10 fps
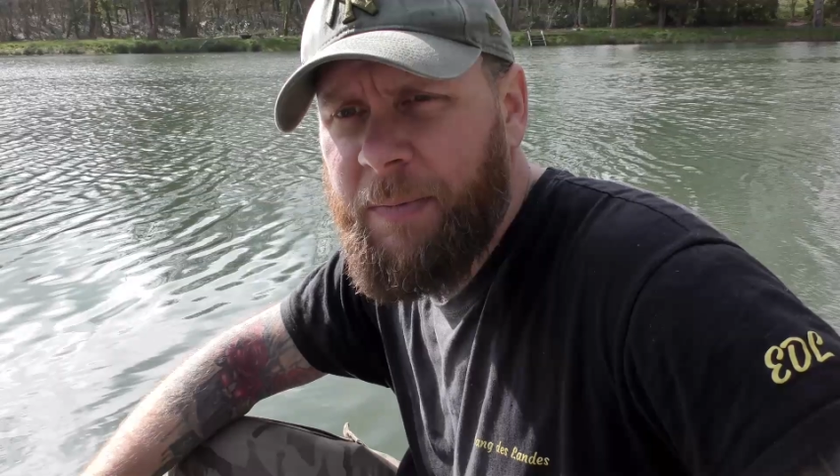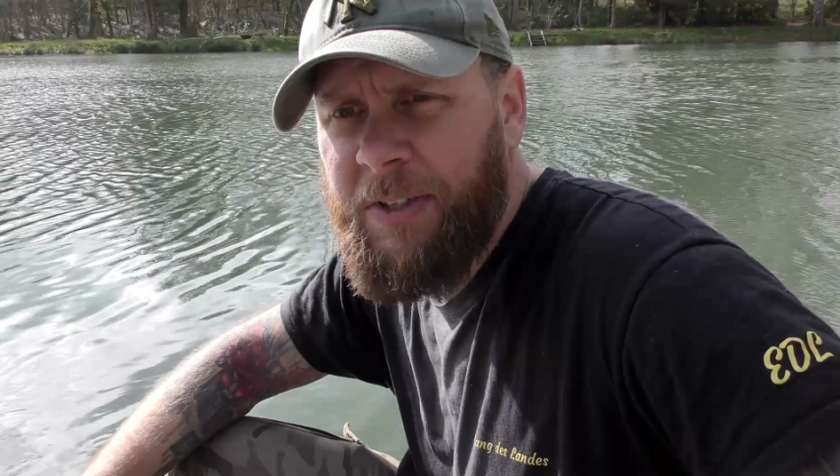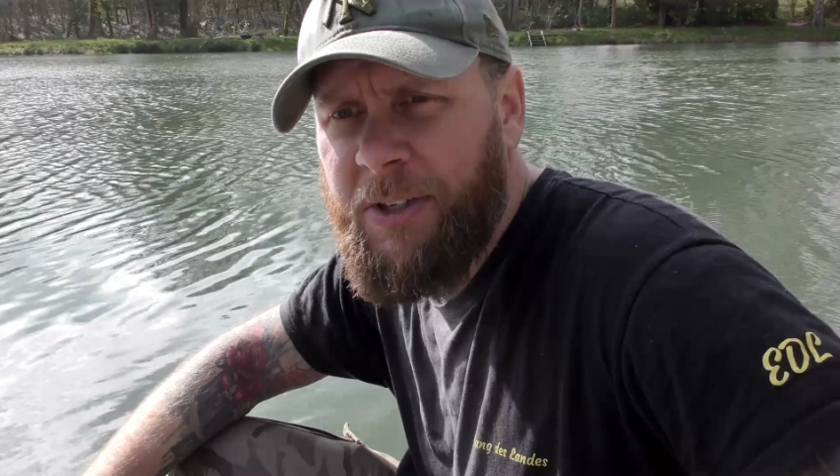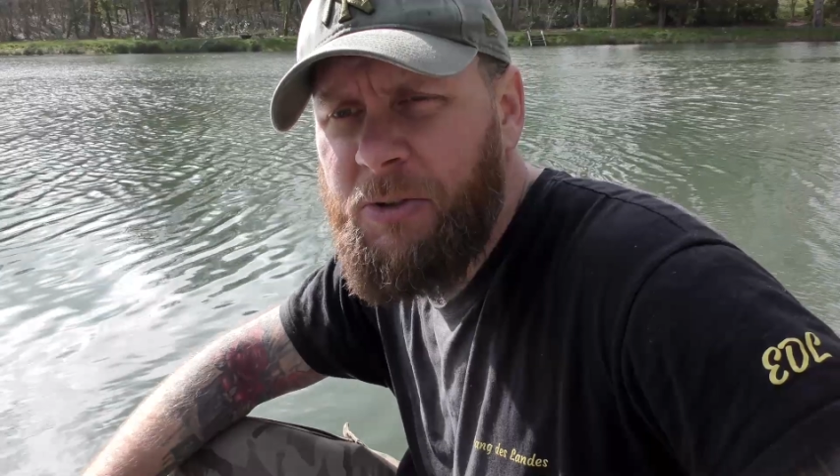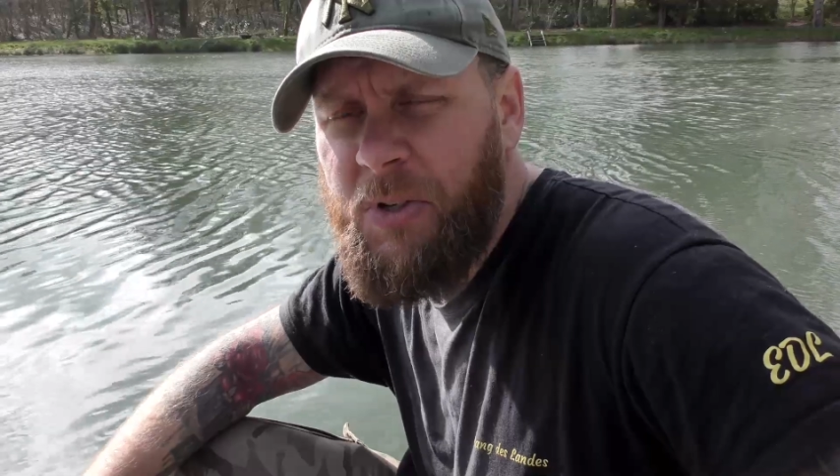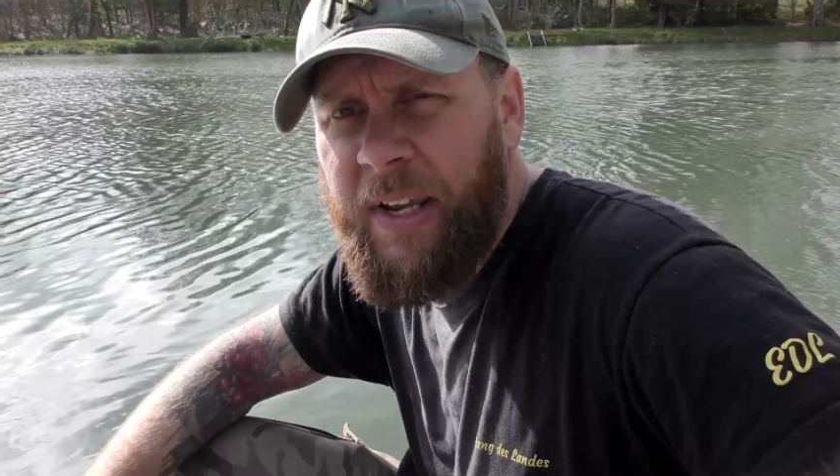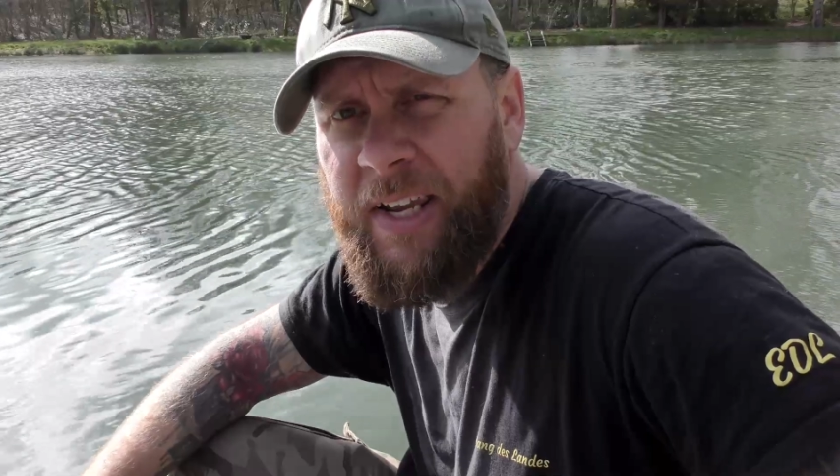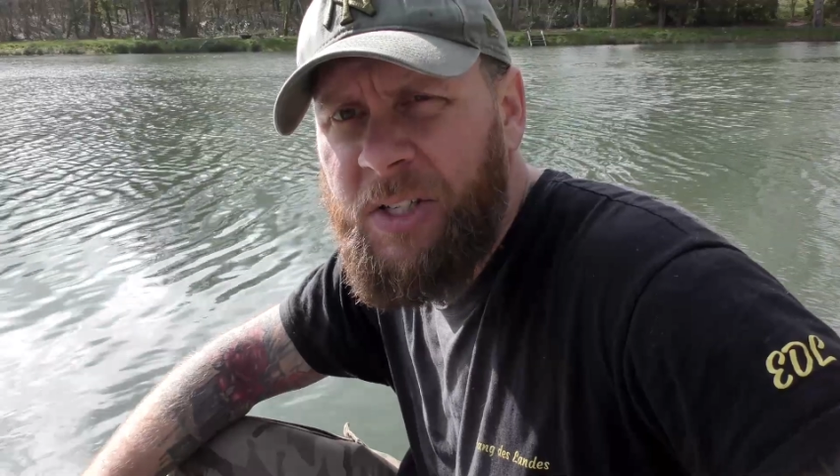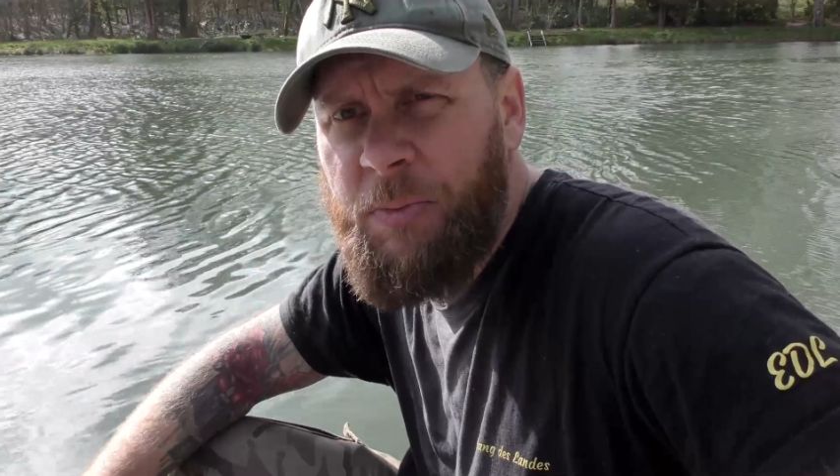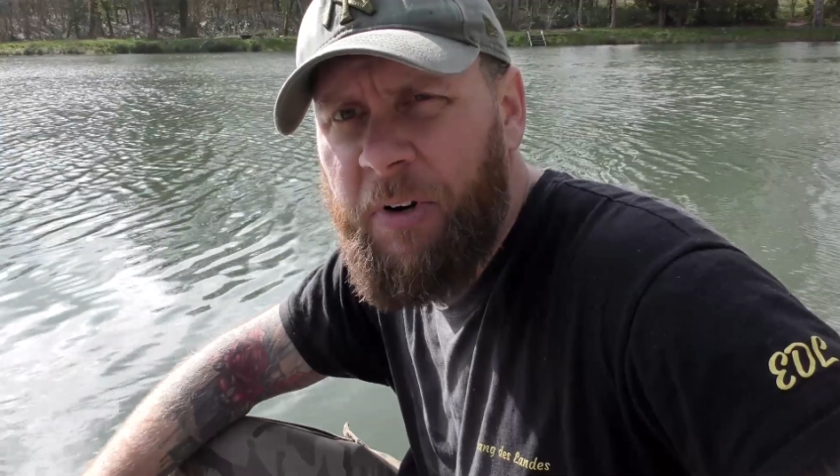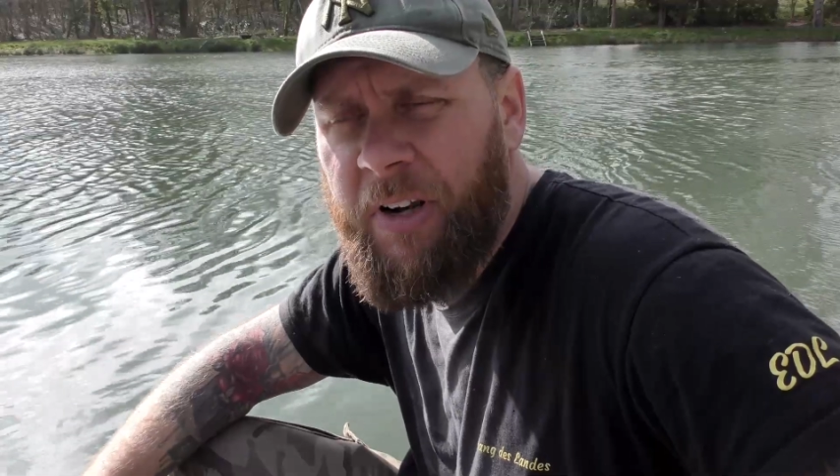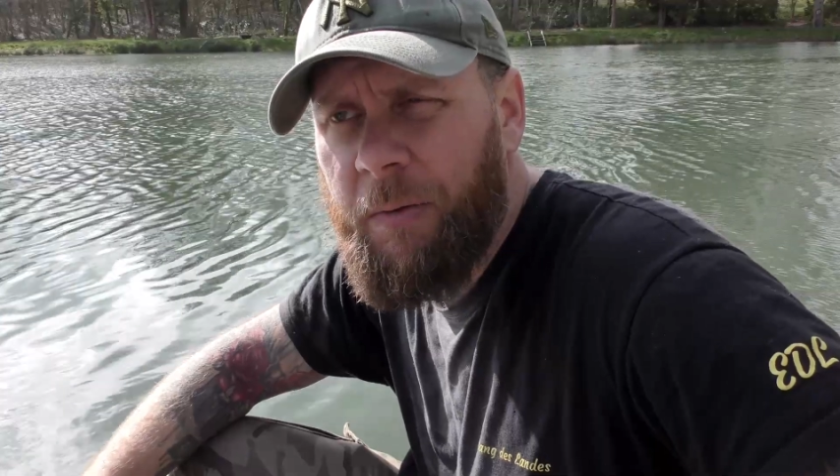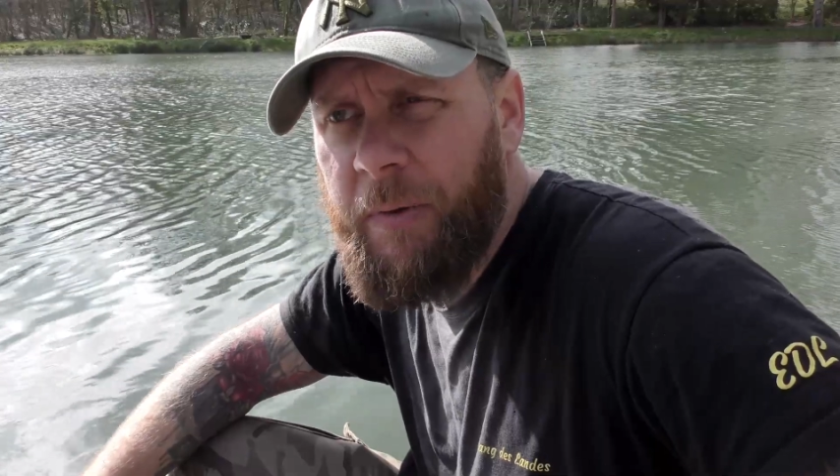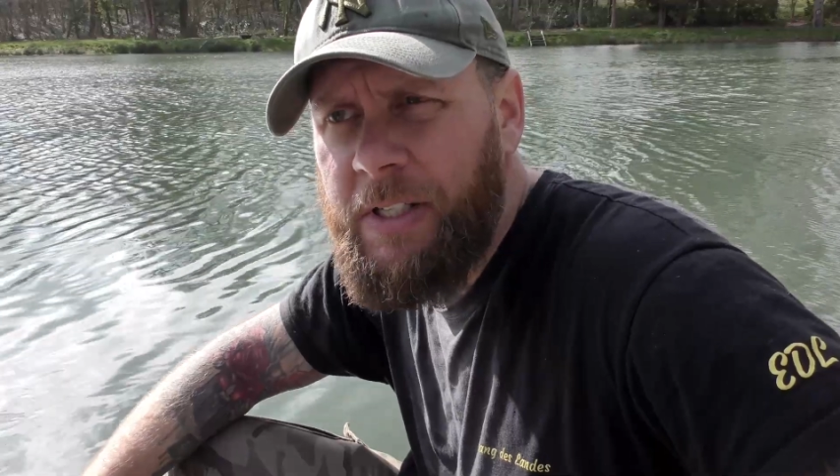but usually in spring and